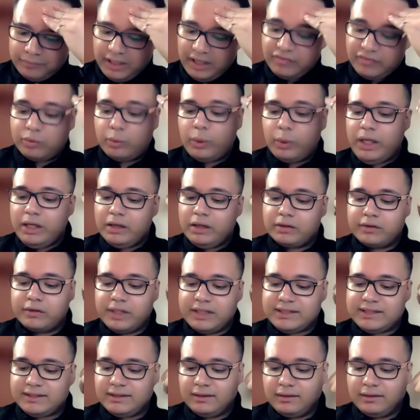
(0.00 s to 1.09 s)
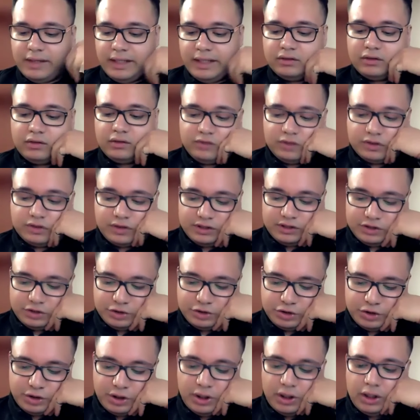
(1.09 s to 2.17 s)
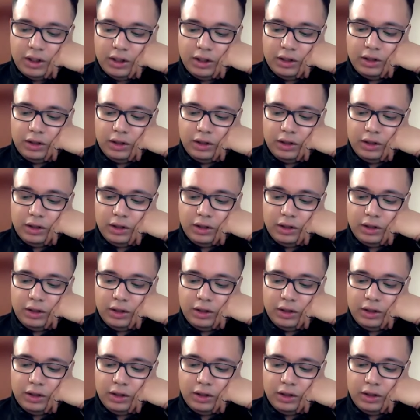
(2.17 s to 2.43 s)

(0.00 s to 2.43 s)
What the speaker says: If we increase the length of the transistor,